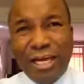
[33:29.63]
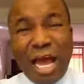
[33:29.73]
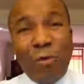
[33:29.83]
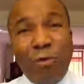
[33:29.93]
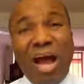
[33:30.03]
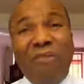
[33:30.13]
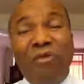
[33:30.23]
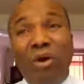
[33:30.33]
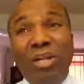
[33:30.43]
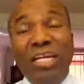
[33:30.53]
I will have
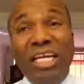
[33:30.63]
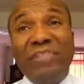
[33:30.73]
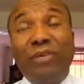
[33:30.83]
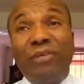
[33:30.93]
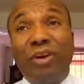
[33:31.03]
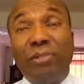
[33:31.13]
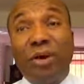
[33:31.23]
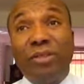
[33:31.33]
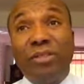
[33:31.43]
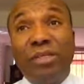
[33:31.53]
holidays for three
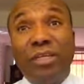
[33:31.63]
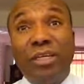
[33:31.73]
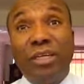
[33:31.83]
months,